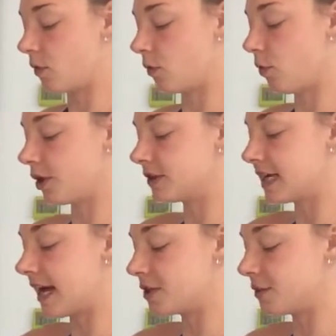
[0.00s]
or what your
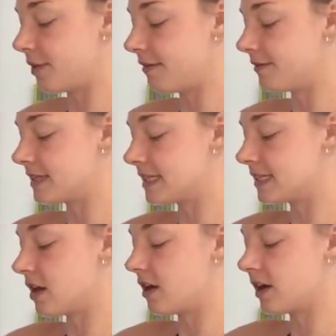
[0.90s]
dietary
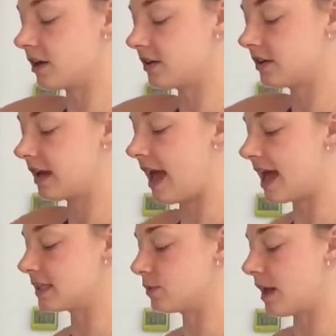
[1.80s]
preferences are
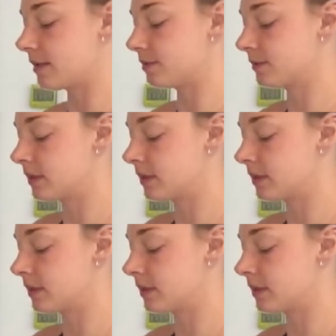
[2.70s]
as well.